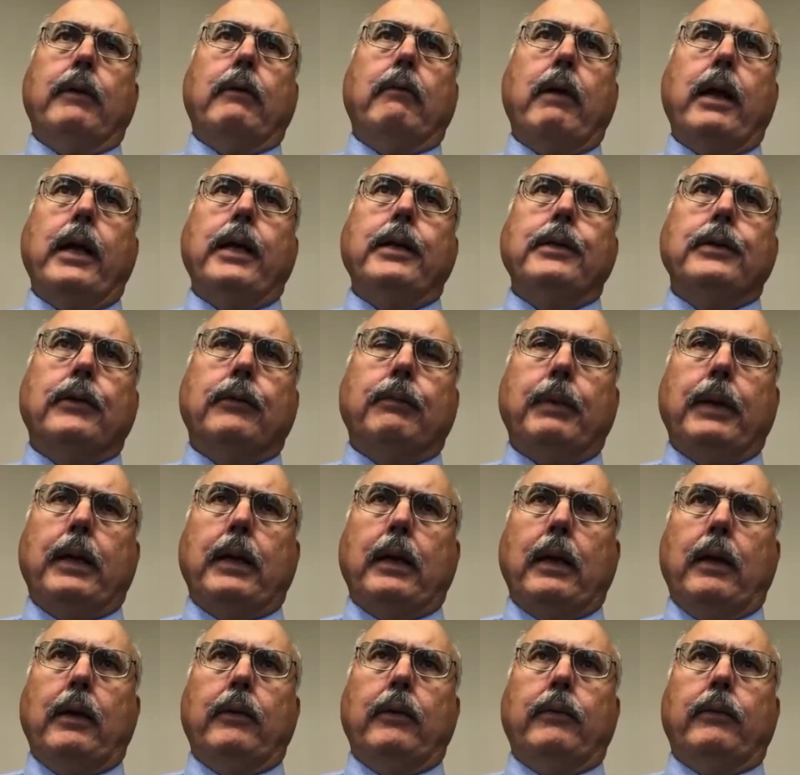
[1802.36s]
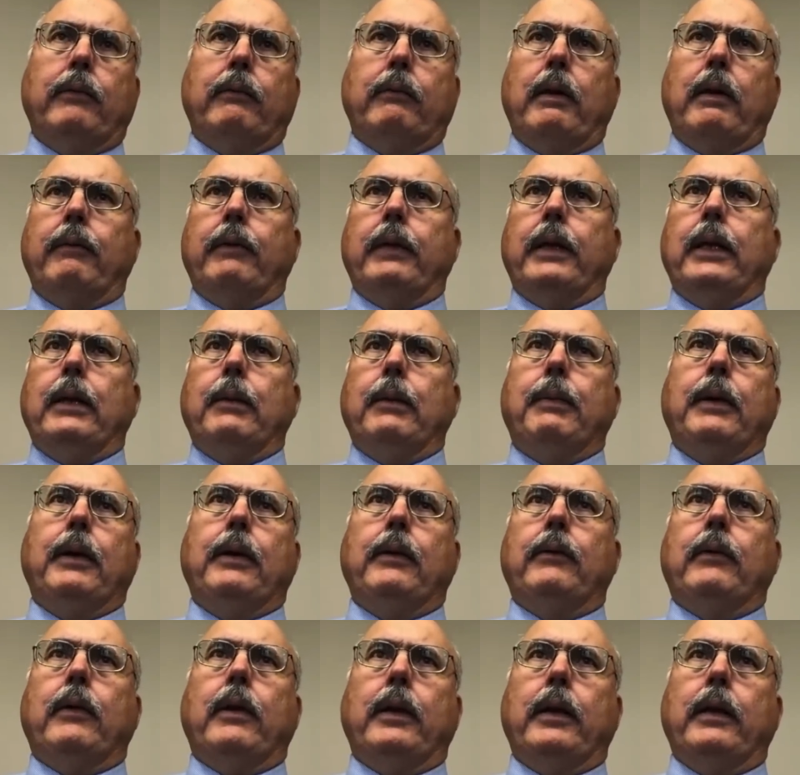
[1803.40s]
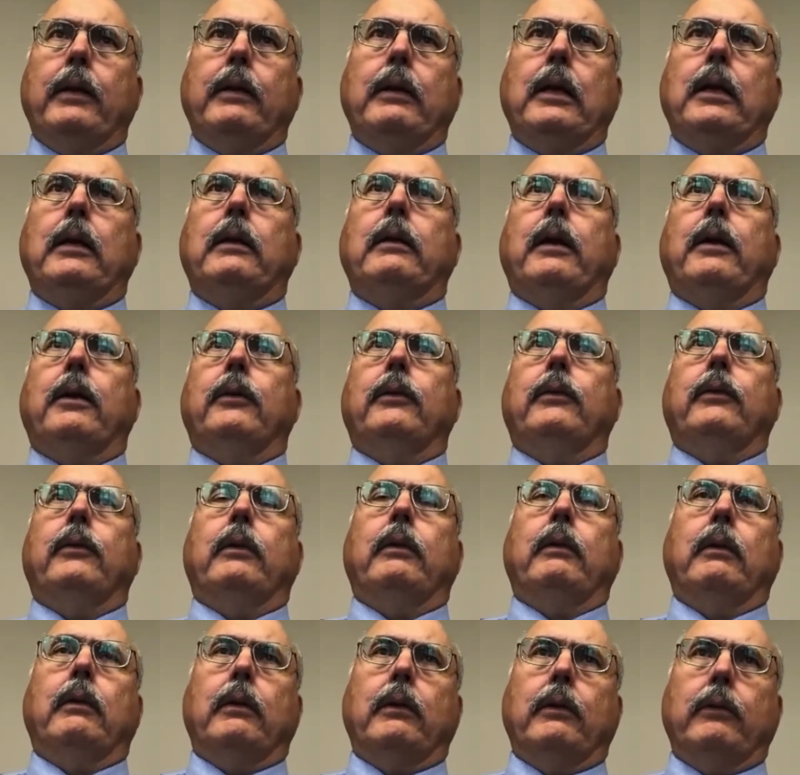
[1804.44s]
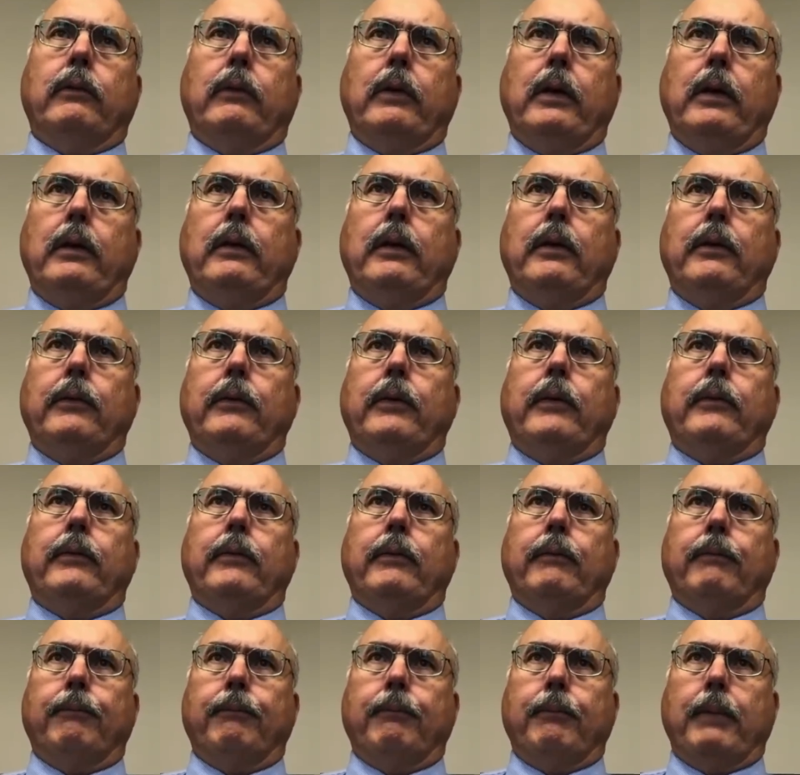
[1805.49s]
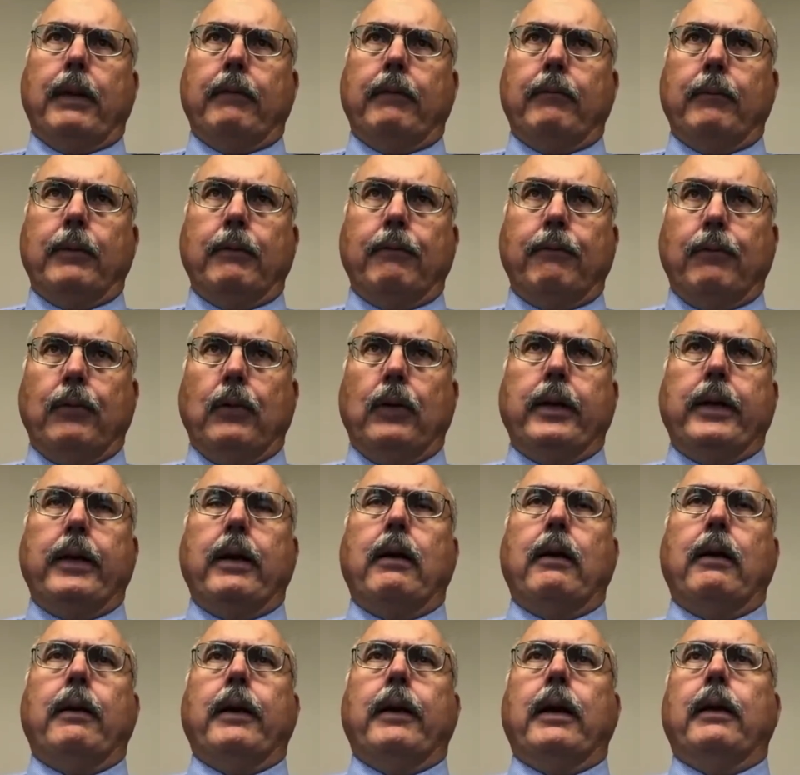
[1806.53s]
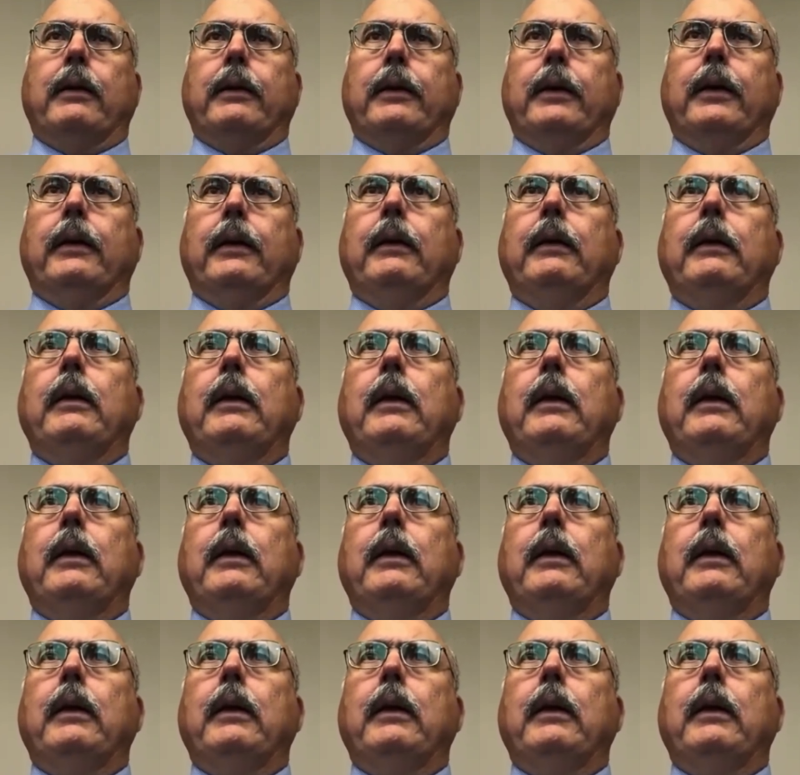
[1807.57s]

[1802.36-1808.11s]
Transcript: ranges because everything depends on the details, and those details hasn't, haven't been fully ironed out yet.